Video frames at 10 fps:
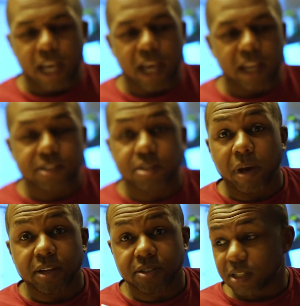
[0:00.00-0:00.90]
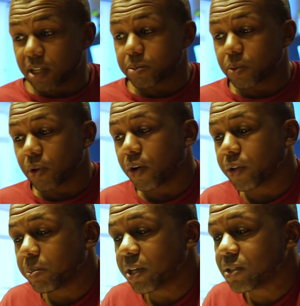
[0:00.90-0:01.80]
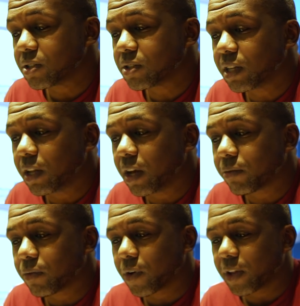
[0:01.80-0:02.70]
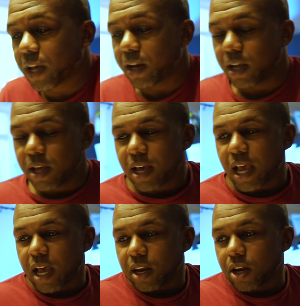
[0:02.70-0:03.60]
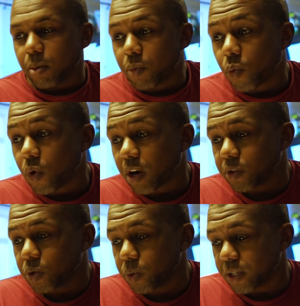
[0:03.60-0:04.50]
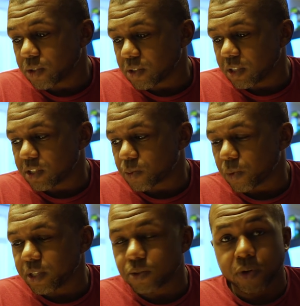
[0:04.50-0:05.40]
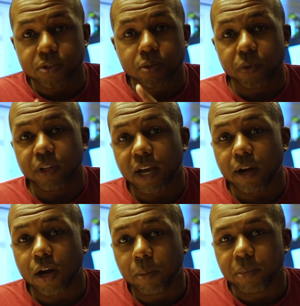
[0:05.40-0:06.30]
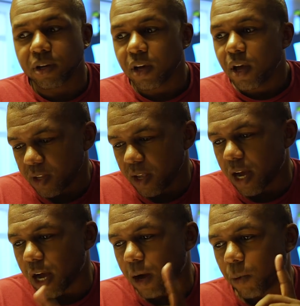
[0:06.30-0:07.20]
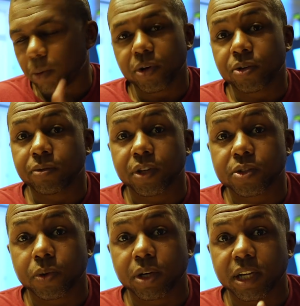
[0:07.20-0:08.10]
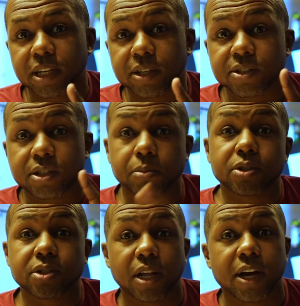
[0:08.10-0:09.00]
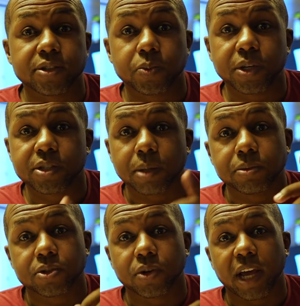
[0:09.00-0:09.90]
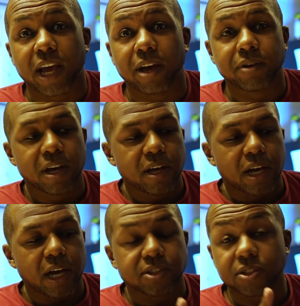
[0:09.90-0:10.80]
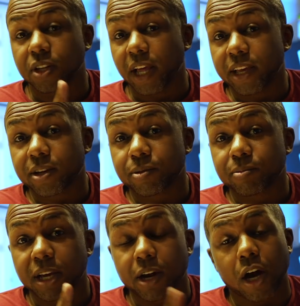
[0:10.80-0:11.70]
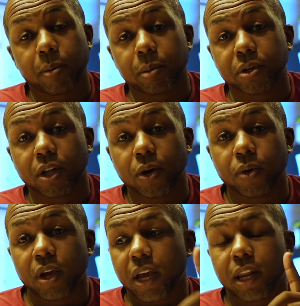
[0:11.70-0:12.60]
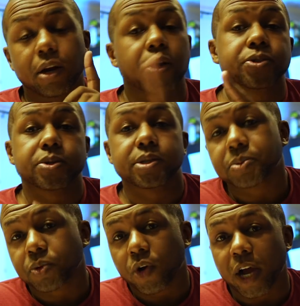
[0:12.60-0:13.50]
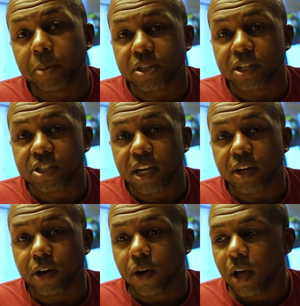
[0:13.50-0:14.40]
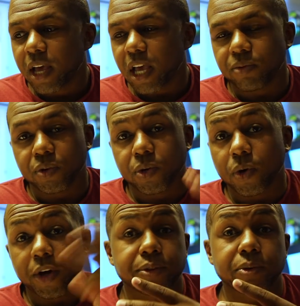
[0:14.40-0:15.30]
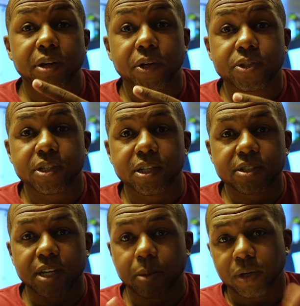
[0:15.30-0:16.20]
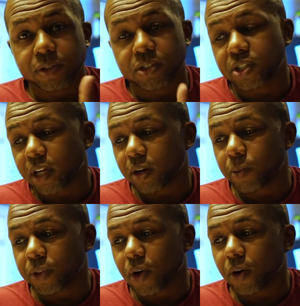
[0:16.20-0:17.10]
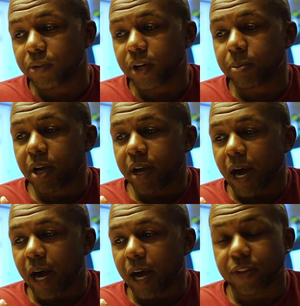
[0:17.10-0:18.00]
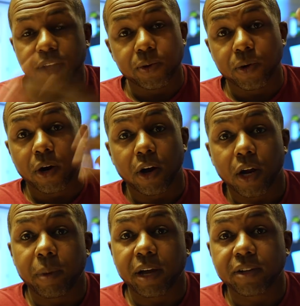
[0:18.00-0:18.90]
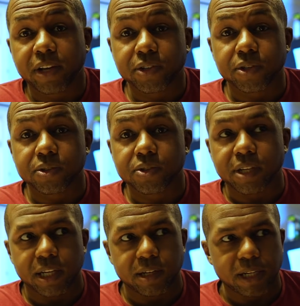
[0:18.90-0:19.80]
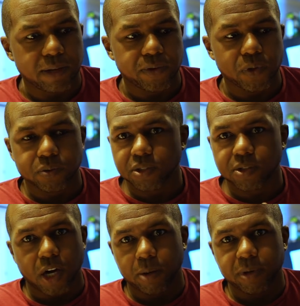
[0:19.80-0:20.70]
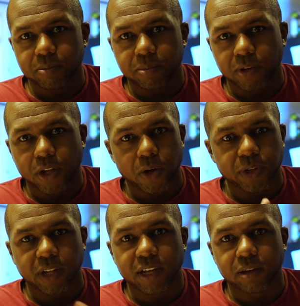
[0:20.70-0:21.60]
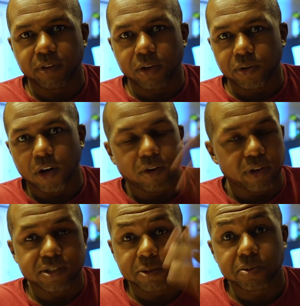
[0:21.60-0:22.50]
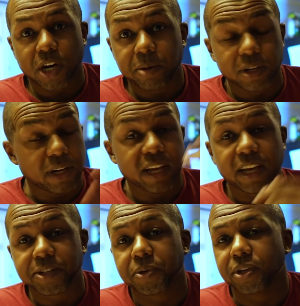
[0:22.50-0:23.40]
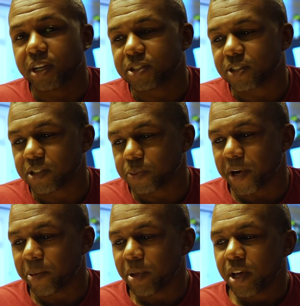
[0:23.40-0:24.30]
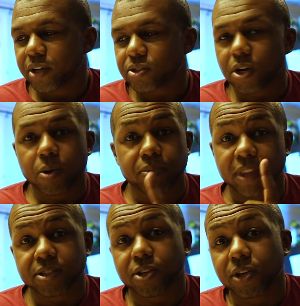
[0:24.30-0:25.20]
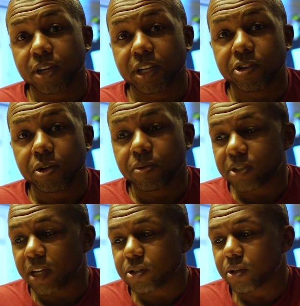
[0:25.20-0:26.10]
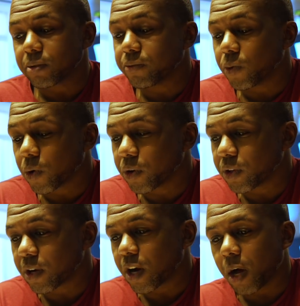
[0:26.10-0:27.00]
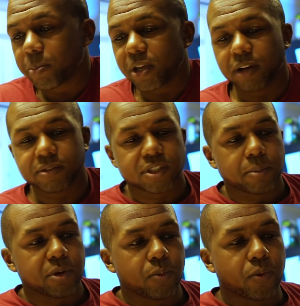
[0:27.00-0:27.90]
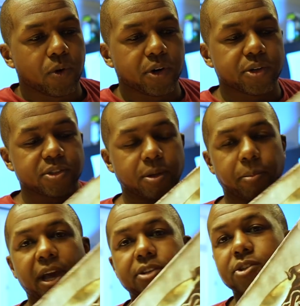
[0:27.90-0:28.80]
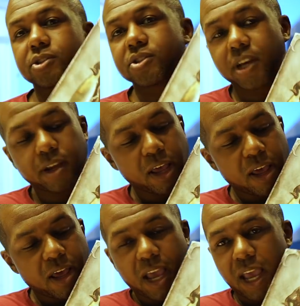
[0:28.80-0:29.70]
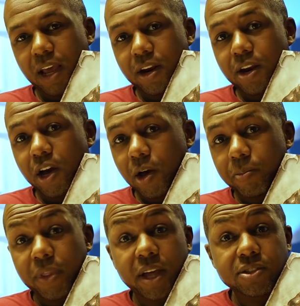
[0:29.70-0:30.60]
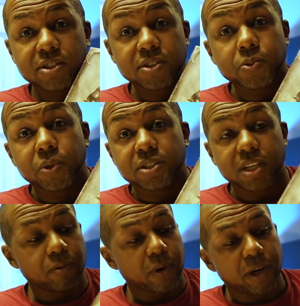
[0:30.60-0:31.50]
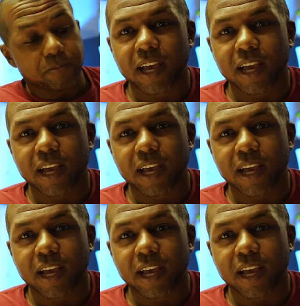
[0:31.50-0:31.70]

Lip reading: And it's the master set, comes with all the pieces in there for that. And whoever who enters in this one is going to win that copy. What I'm going to do for this one is similar to last week's. I'm just going to have just like and comment below, and then also subscribe to the channel. If you do all 3 of those things, and I'll be able to check with all of them, then you are automatically entered. And if you just comment below and like the video and you're already subscribed, then hey, guess what, you're entered as well. So that's all you're gonna need to do to enter for the copy of Summoner Wars, the Master Set. And that's this week's giveaway.